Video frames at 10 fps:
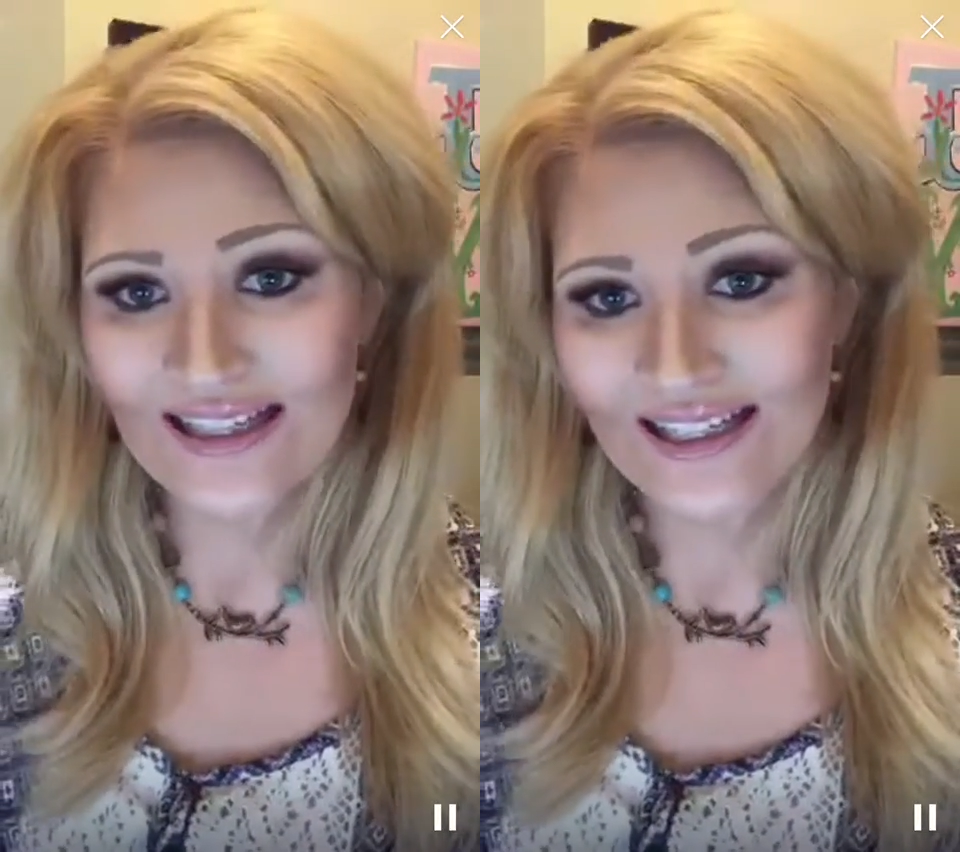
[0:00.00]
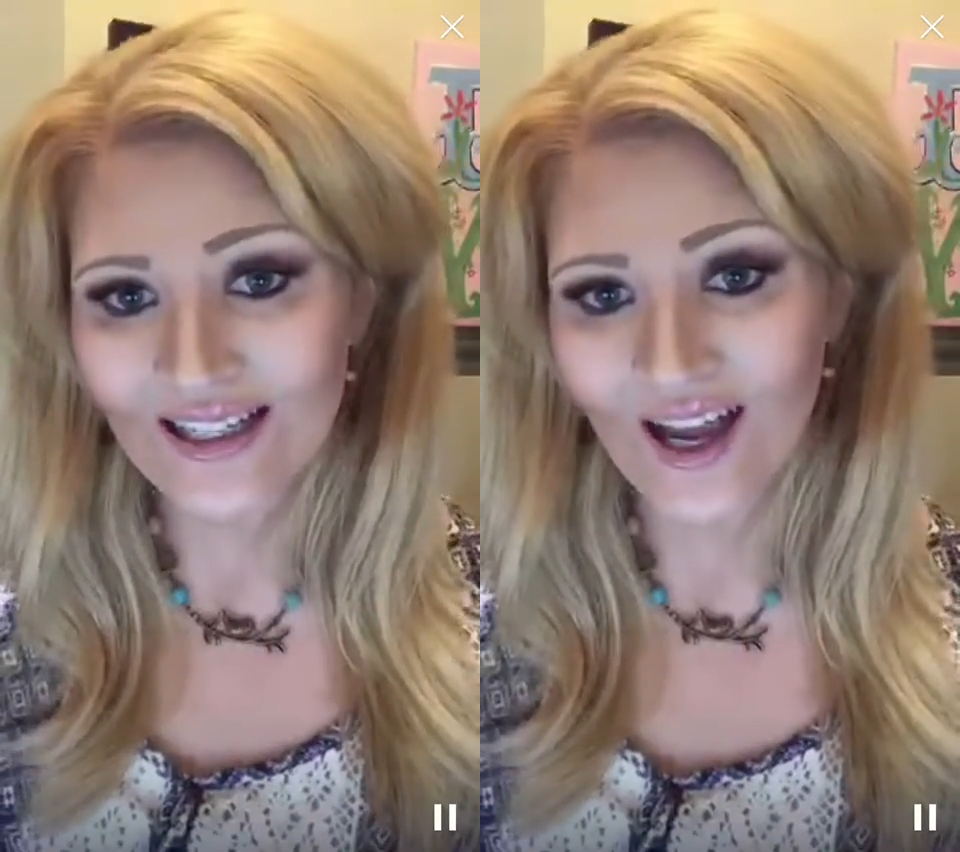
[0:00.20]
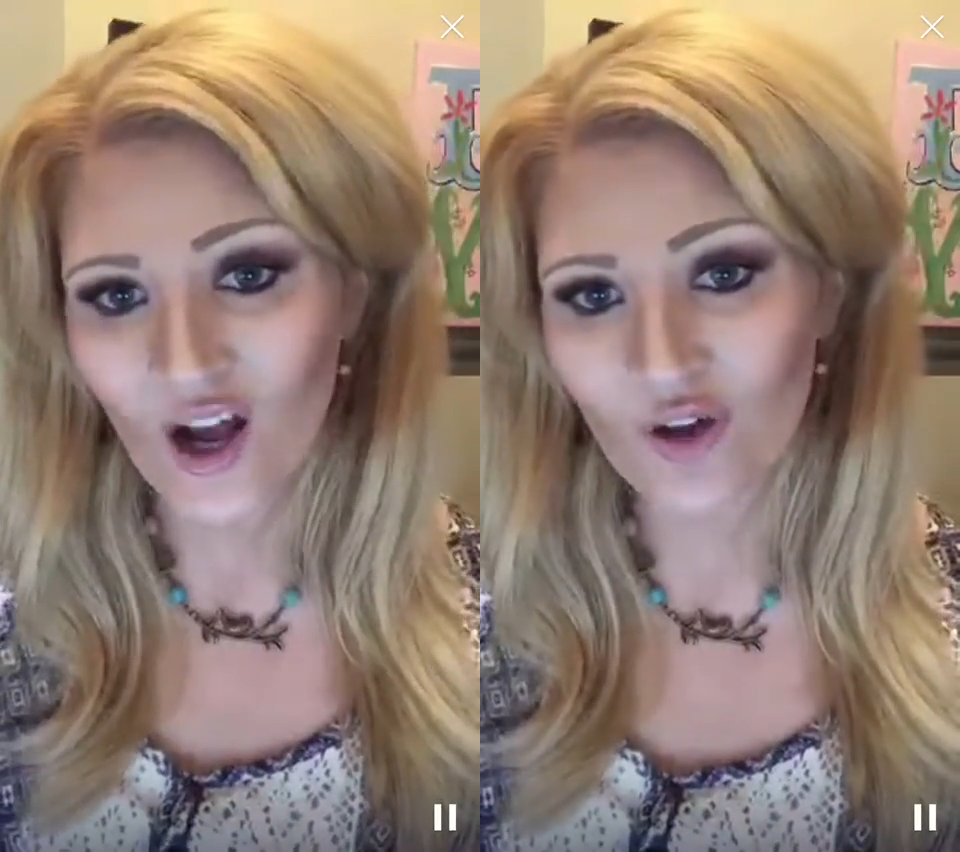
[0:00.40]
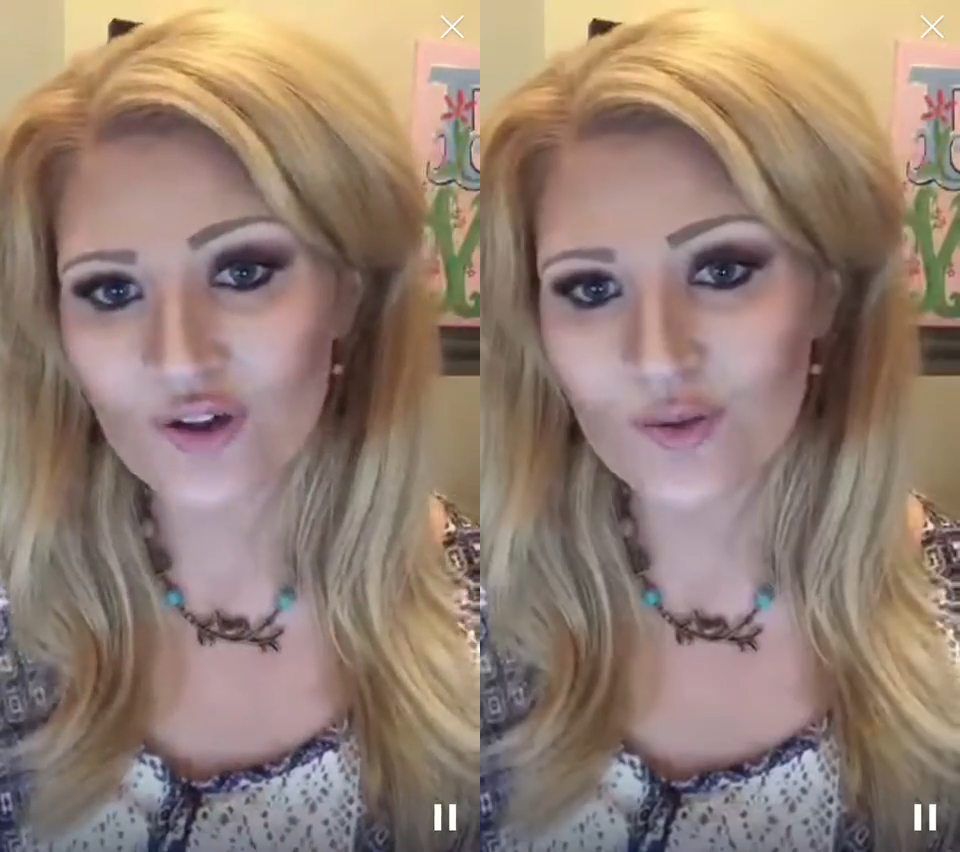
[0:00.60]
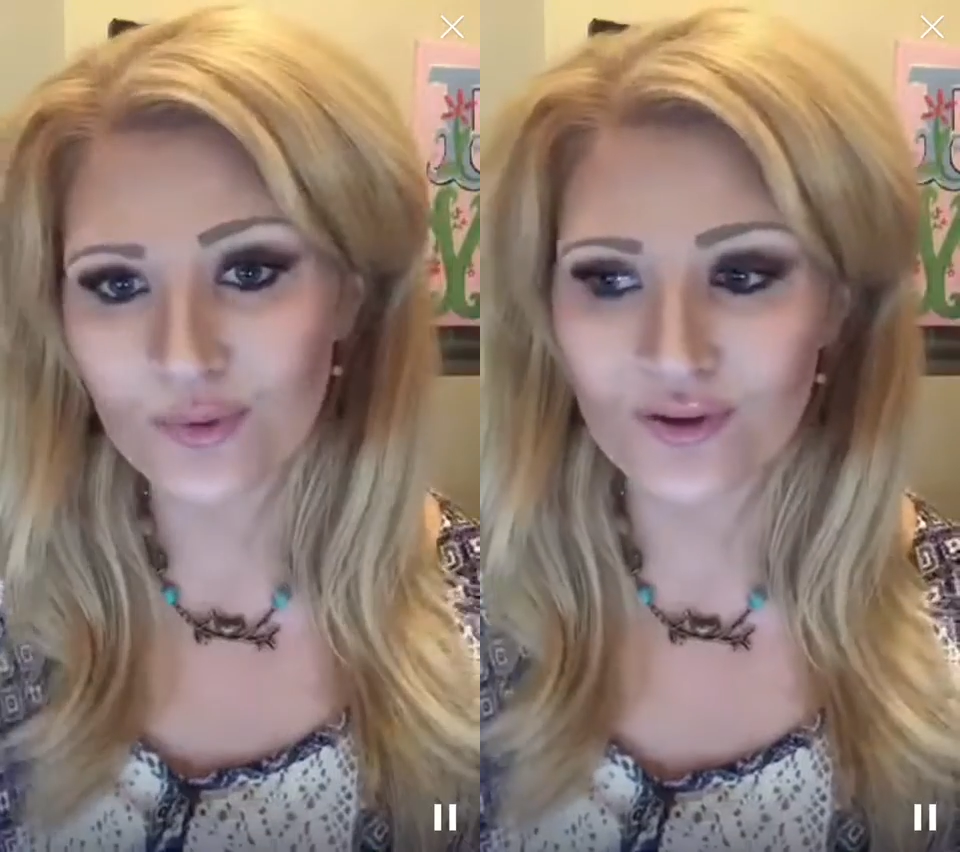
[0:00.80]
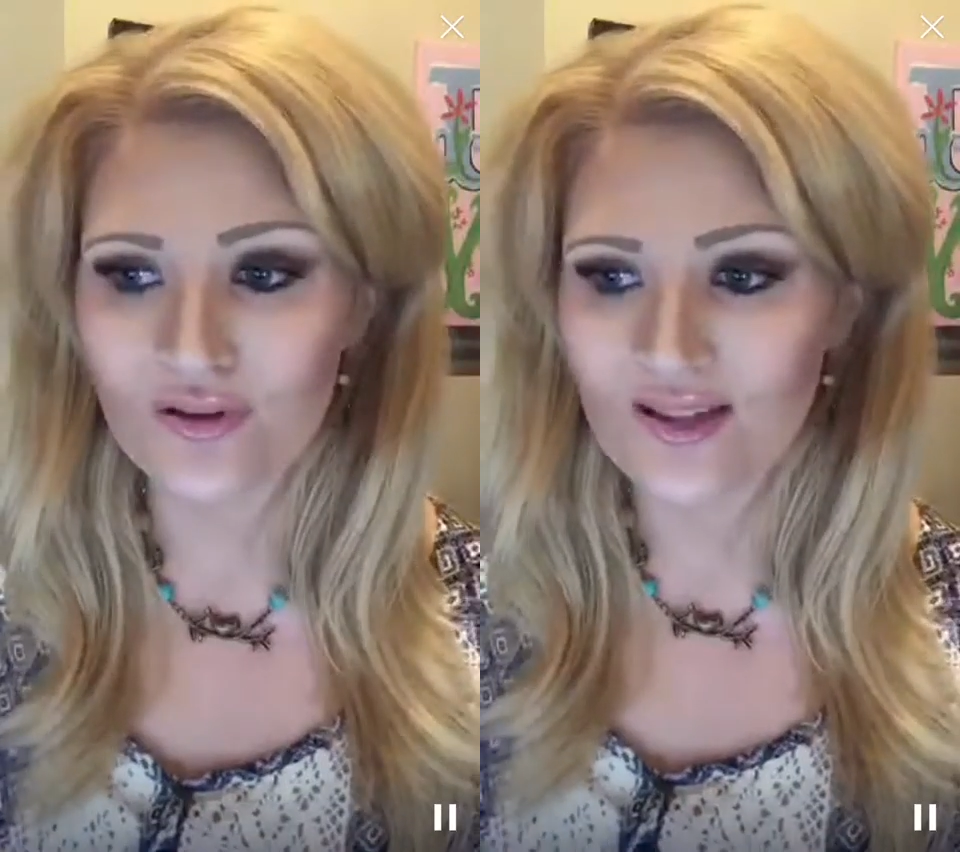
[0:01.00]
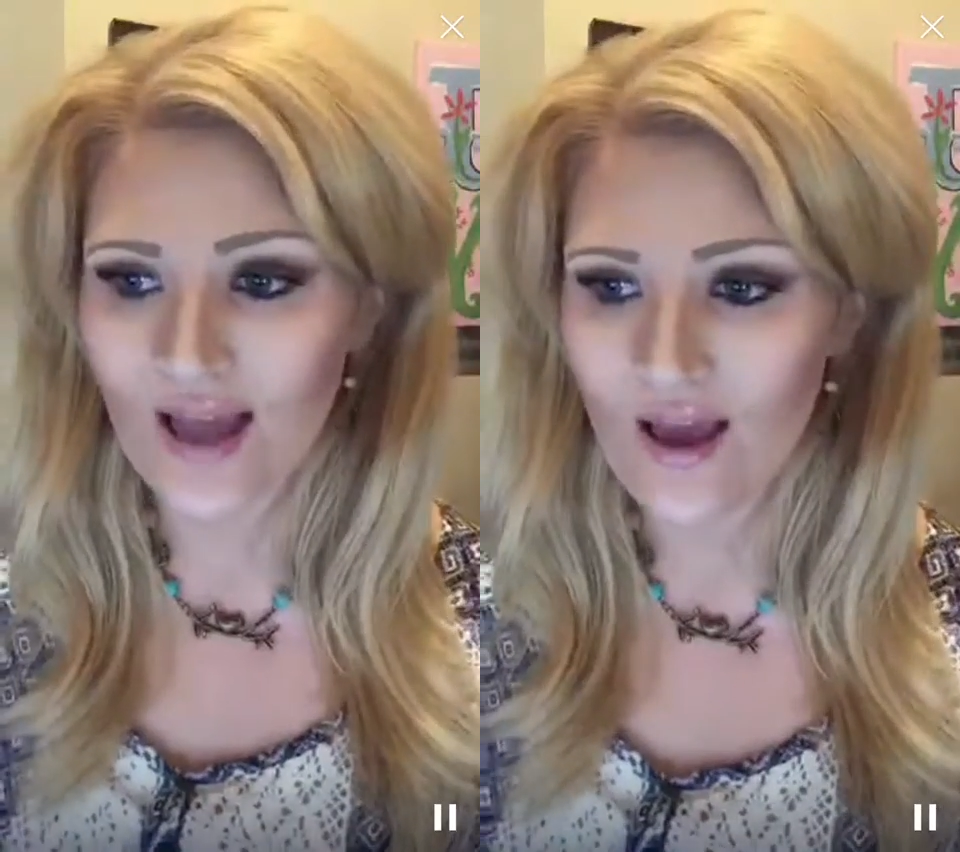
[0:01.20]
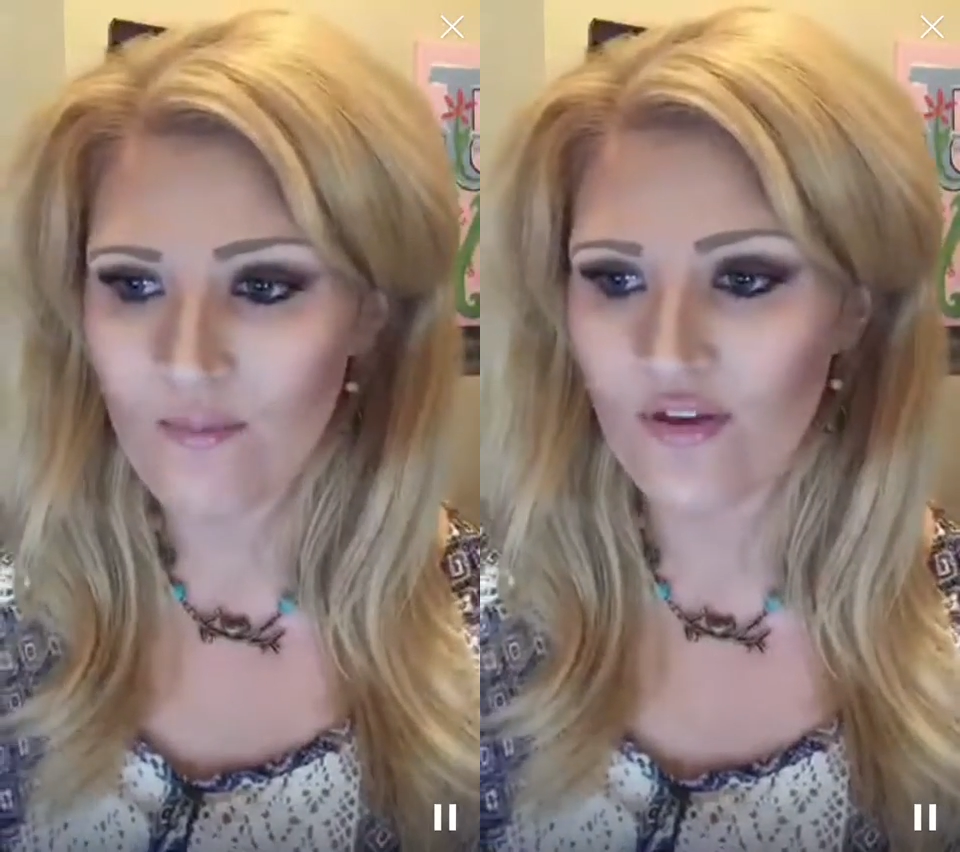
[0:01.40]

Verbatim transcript: in-house per se,